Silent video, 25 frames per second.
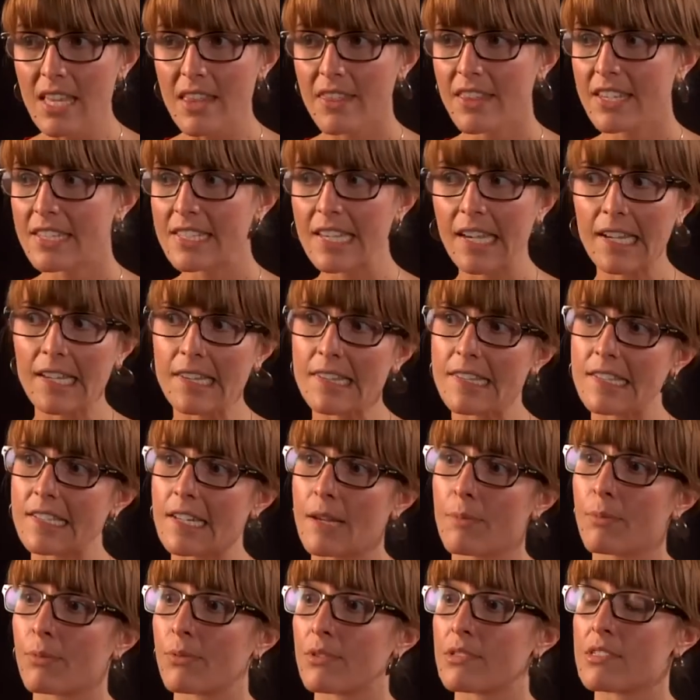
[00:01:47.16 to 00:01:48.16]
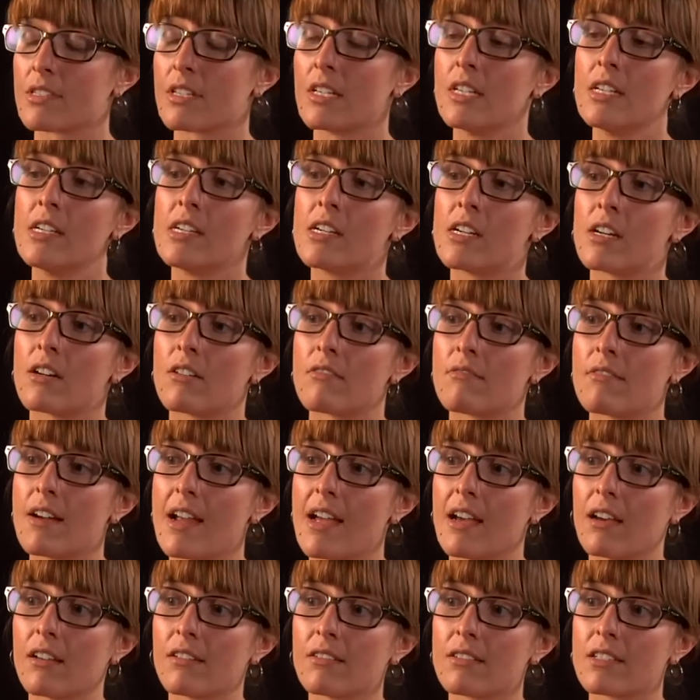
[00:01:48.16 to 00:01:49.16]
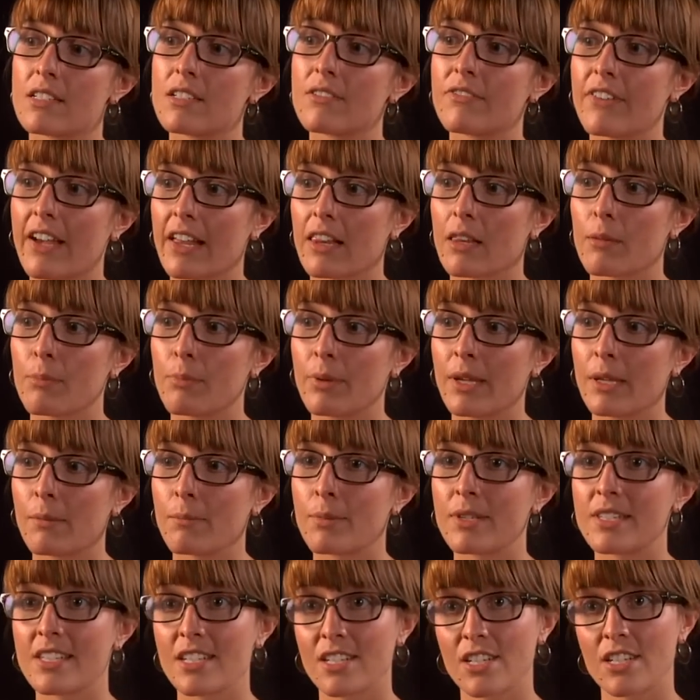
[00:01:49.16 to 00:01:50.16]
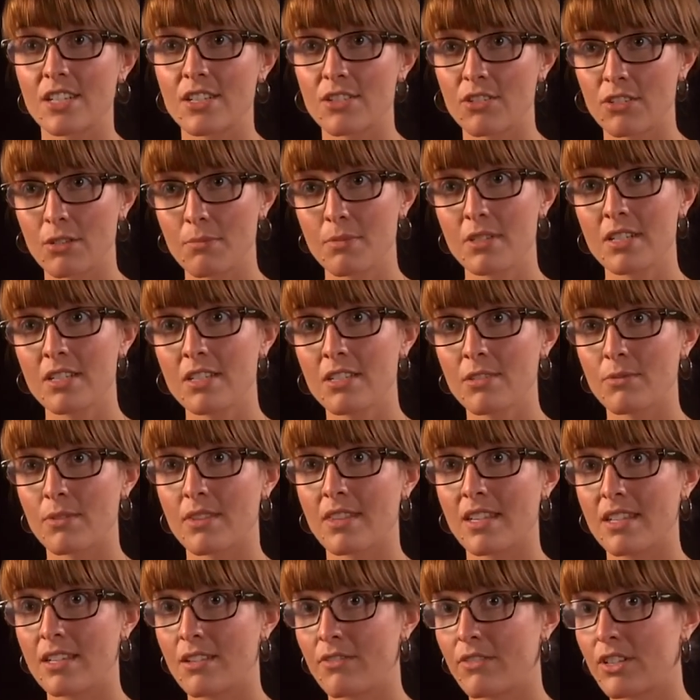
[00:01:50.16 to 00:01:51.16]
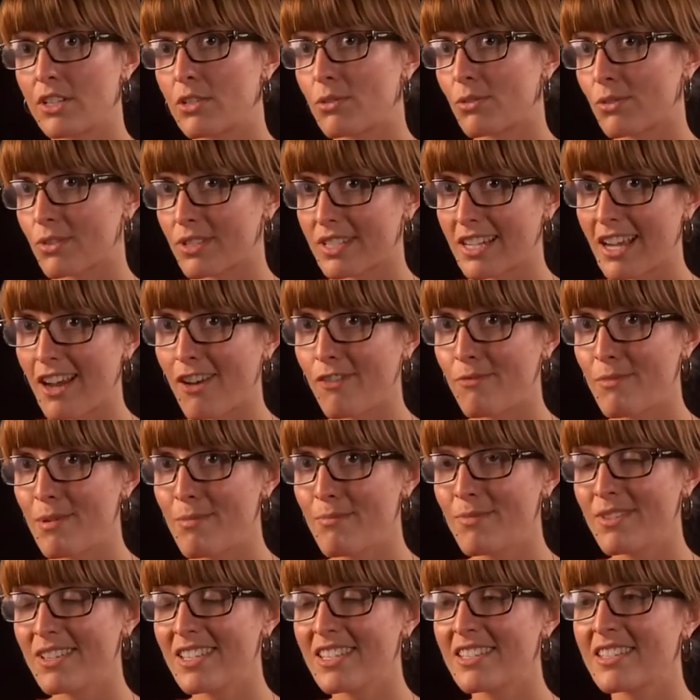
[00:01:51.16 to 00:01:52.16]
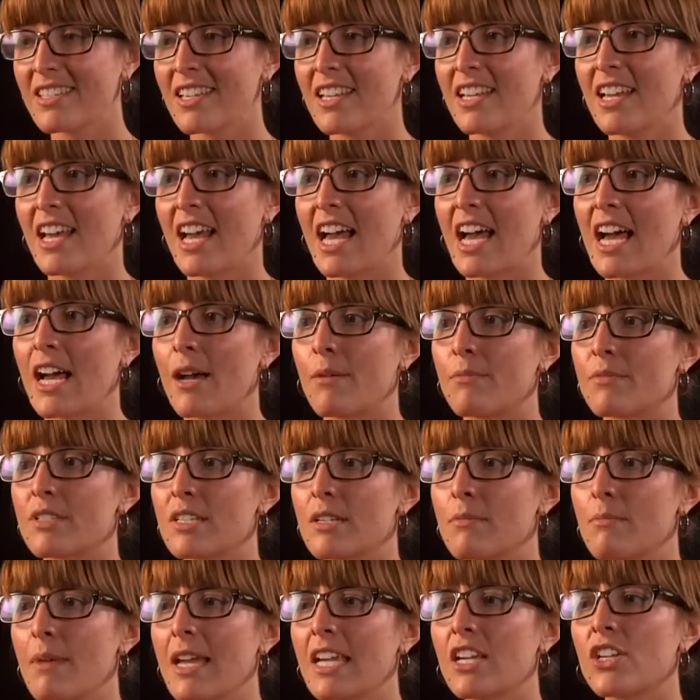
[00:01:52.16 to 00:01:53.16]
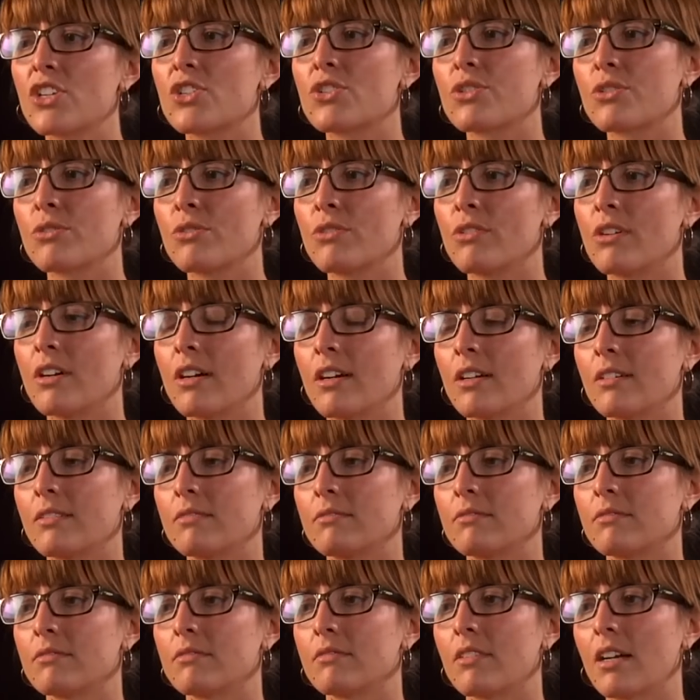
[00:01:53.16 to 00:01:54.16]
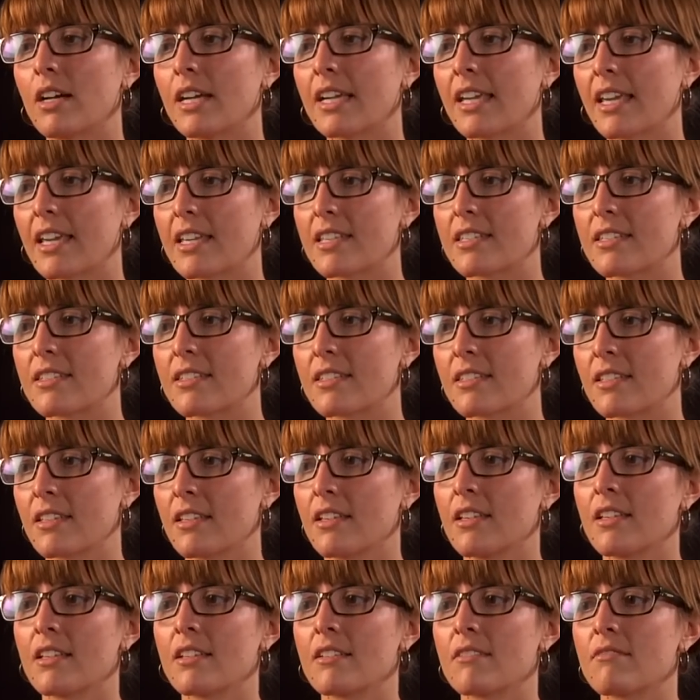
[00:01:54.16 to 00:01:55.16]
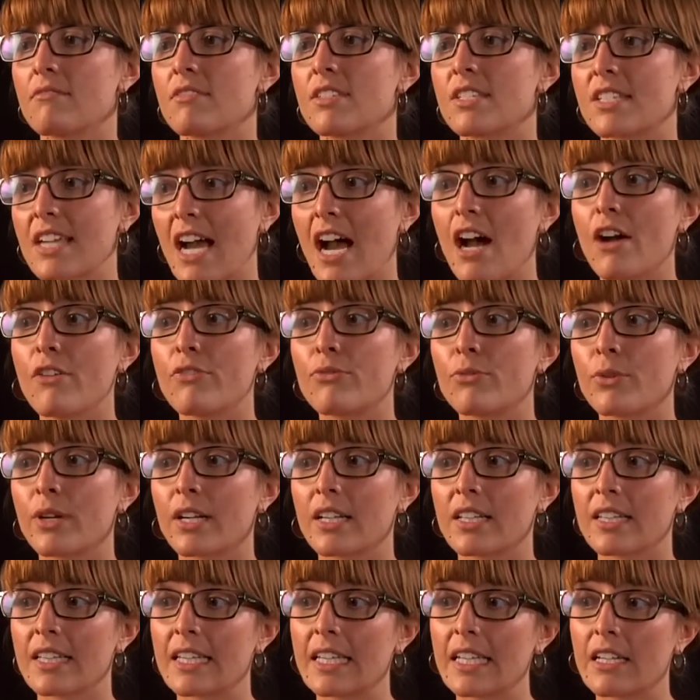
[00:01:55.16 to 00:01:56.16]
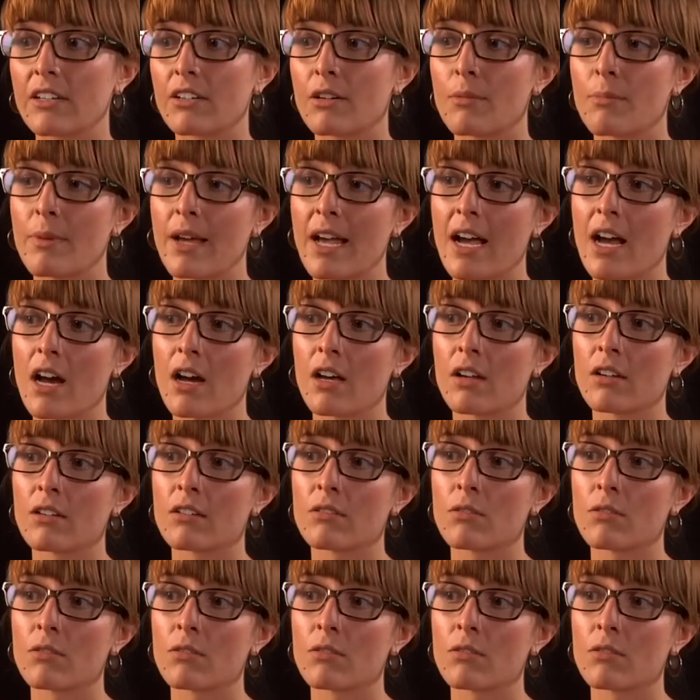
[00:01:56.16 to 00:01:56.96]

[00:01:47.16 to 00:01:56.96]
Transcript: The second step was around developing position descriptions with individual staff members to make sure, I guess, staff were clear about